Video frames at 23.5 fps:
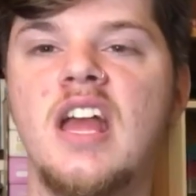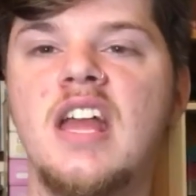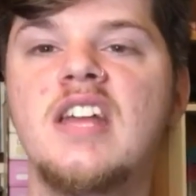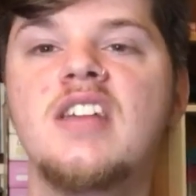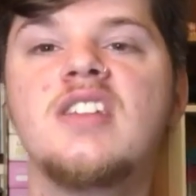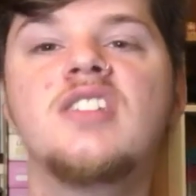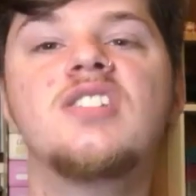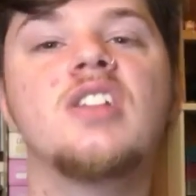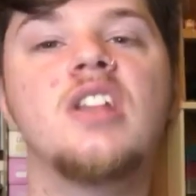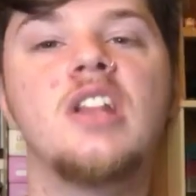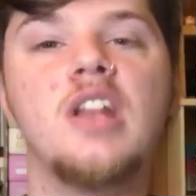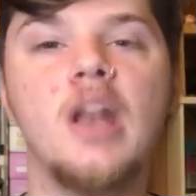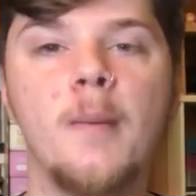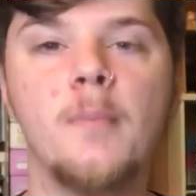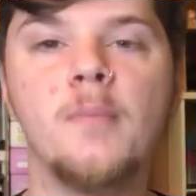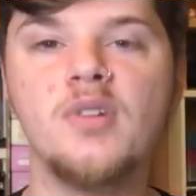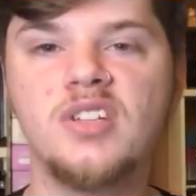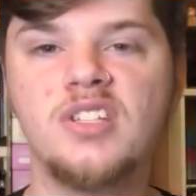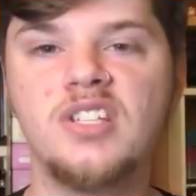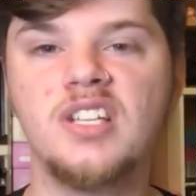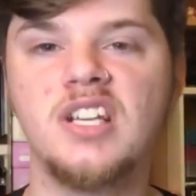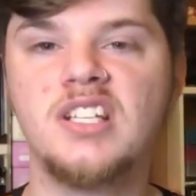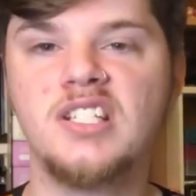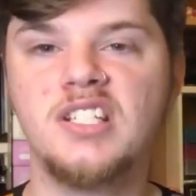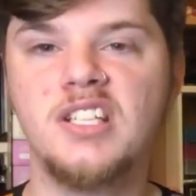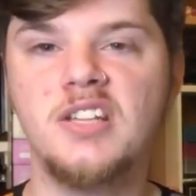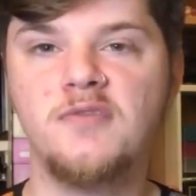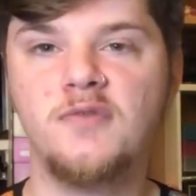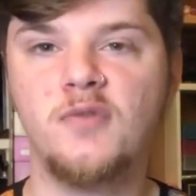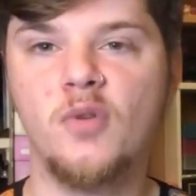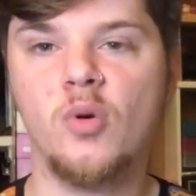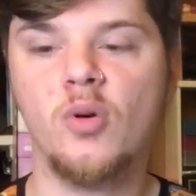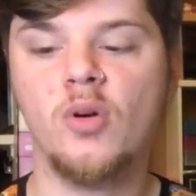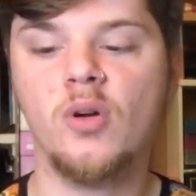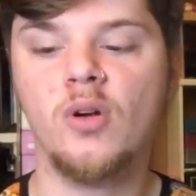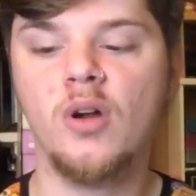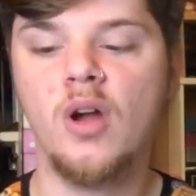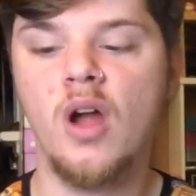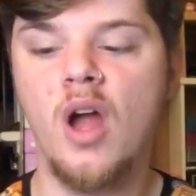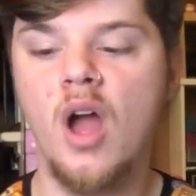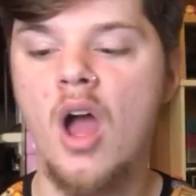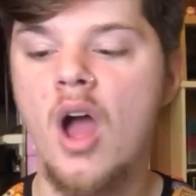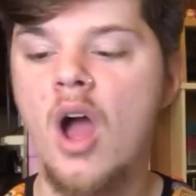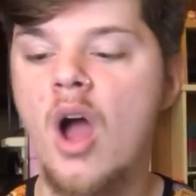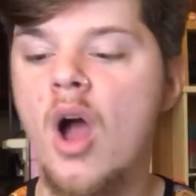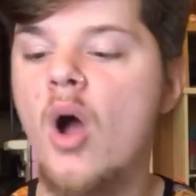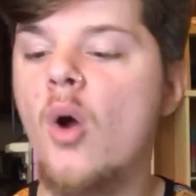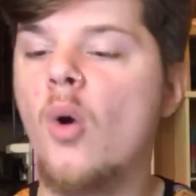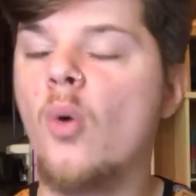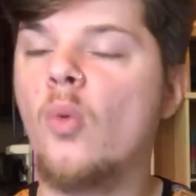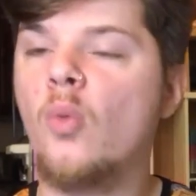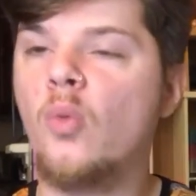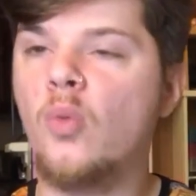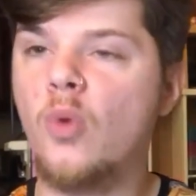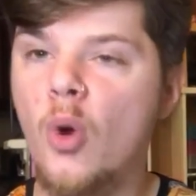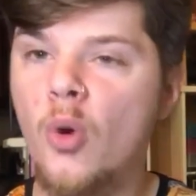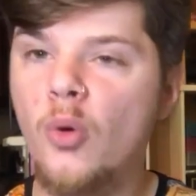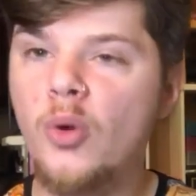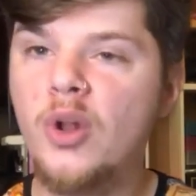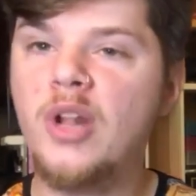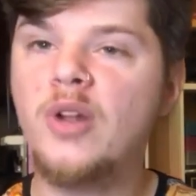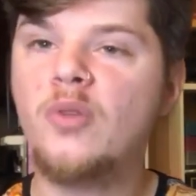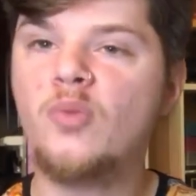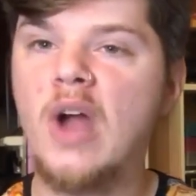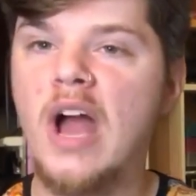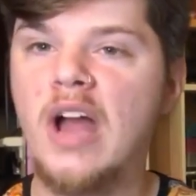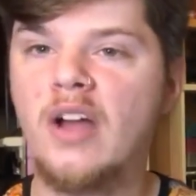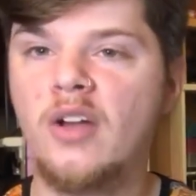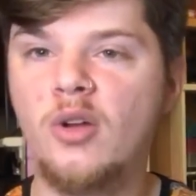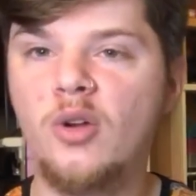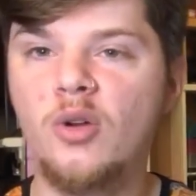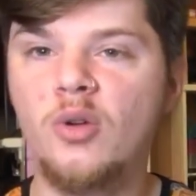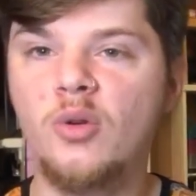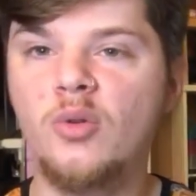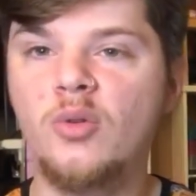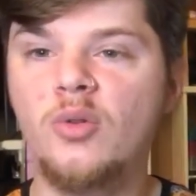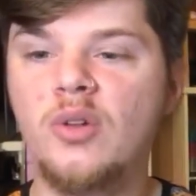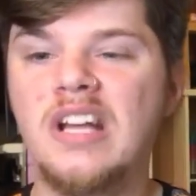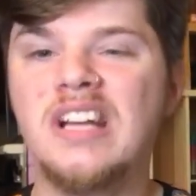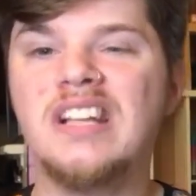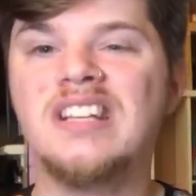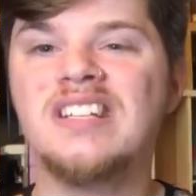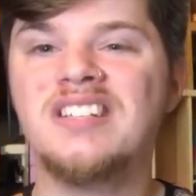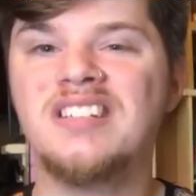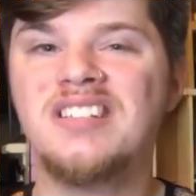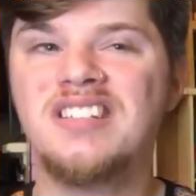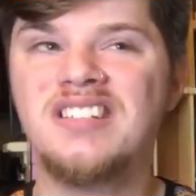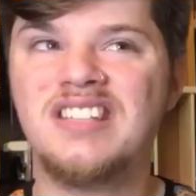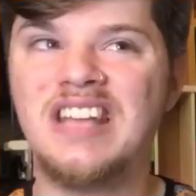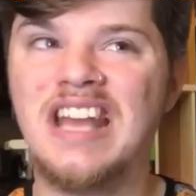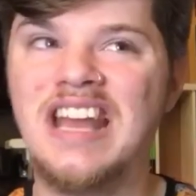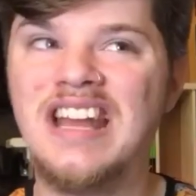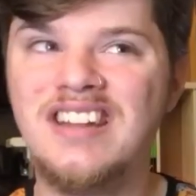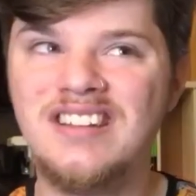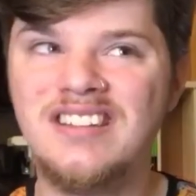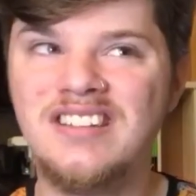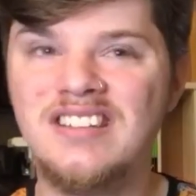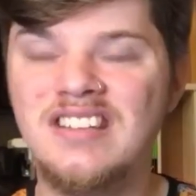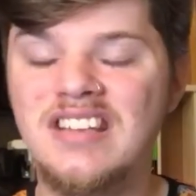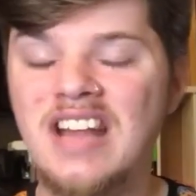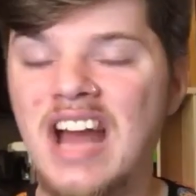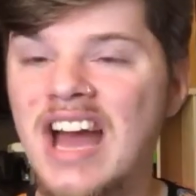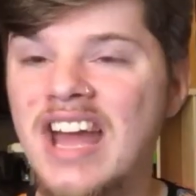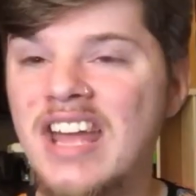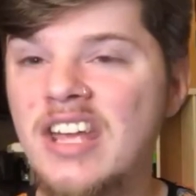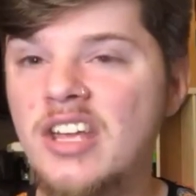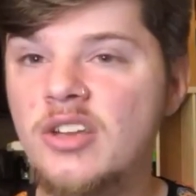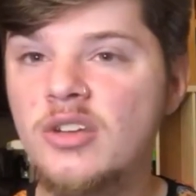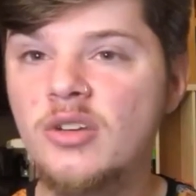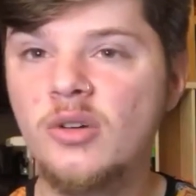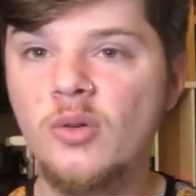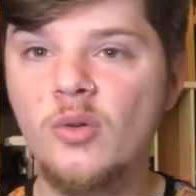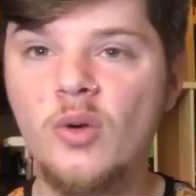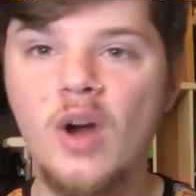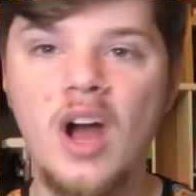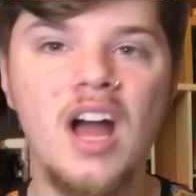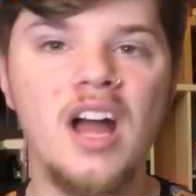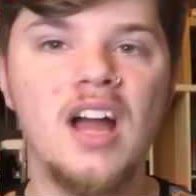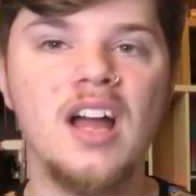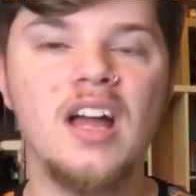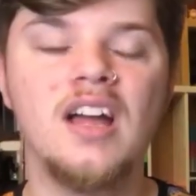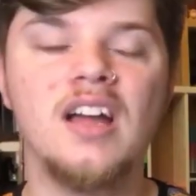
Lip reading: is number 64, Ronin Raccoon Sandayu.